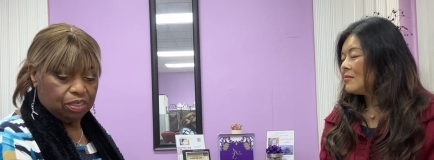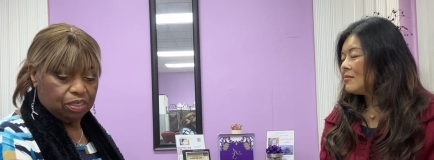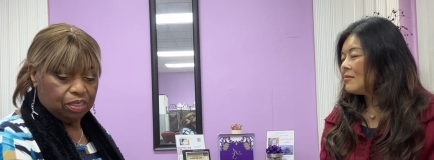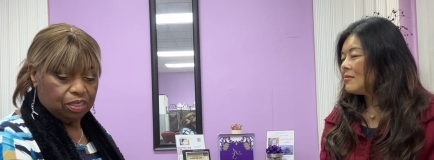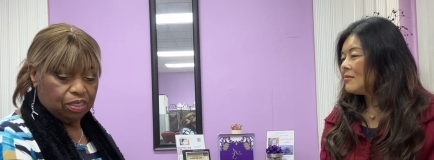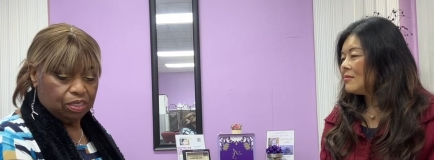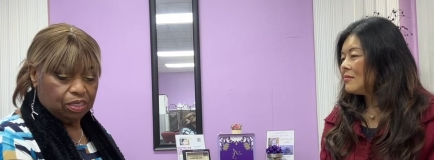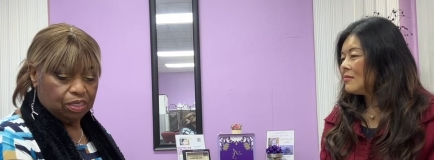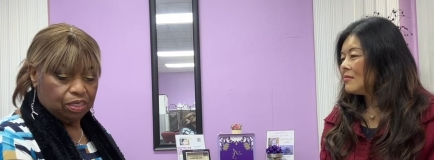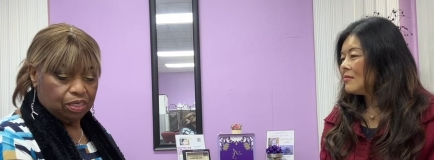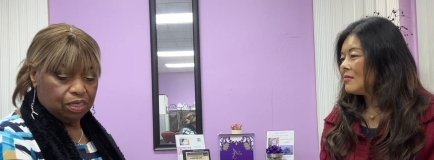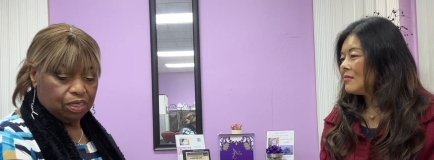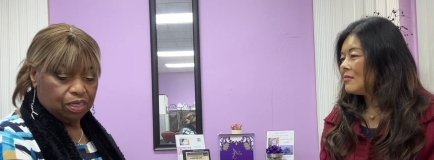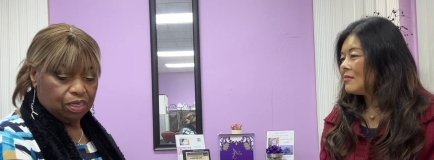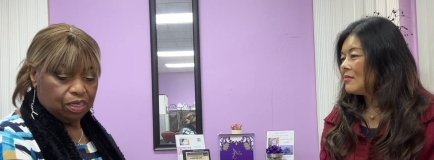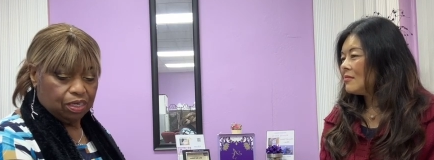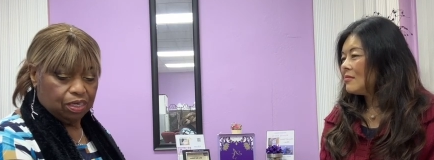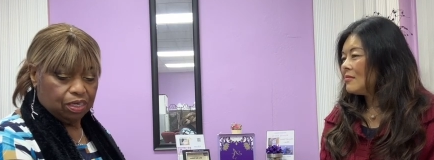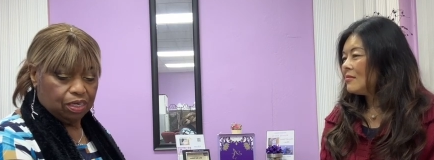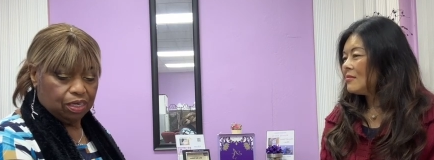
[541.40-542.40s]

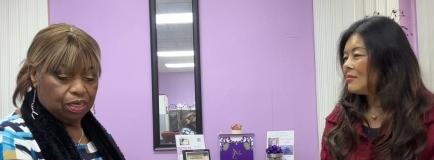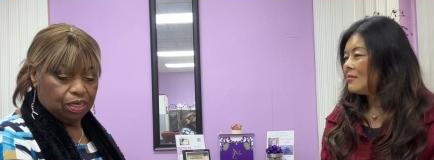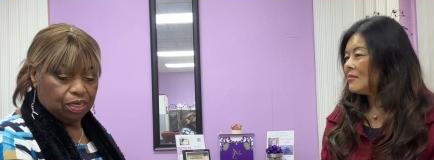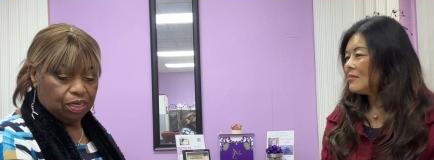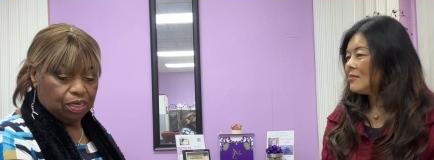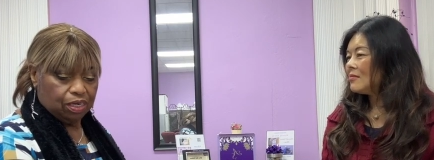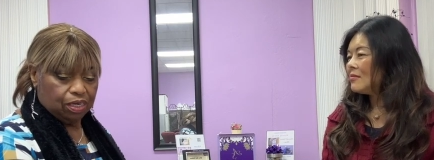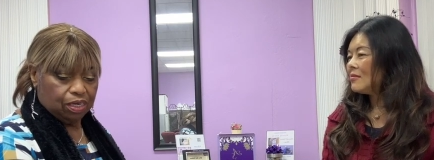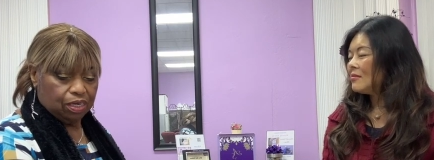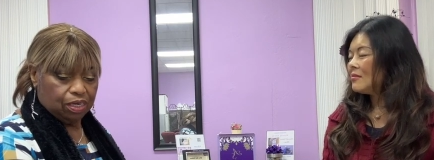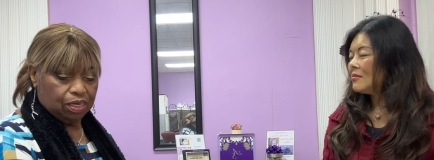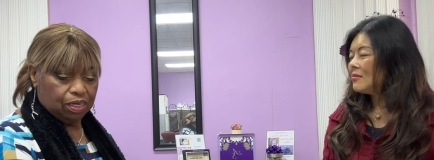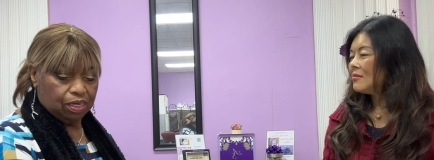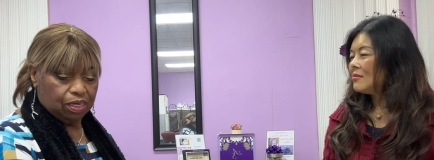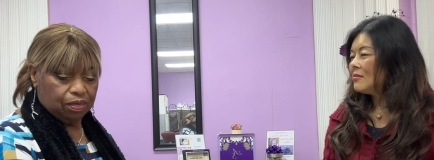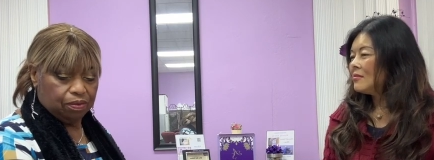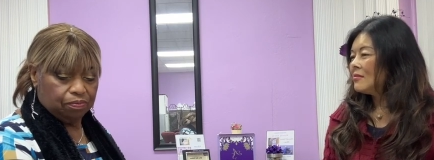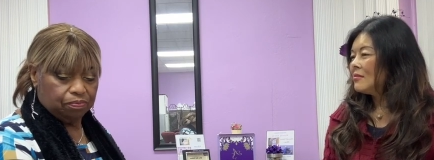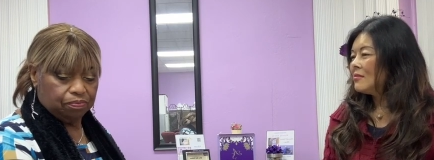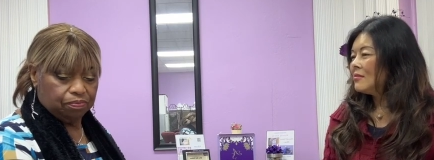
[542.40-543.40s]

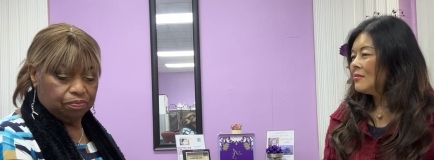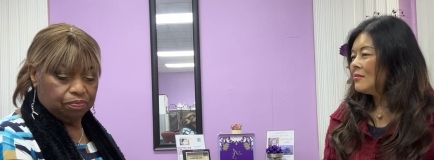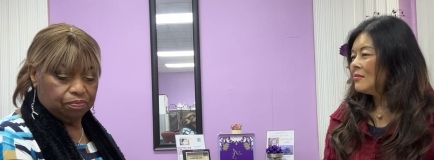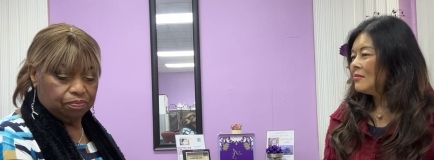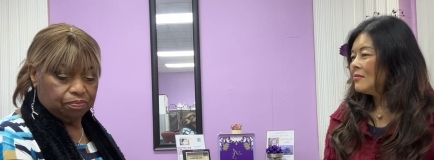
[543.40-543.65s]
Nothing is said.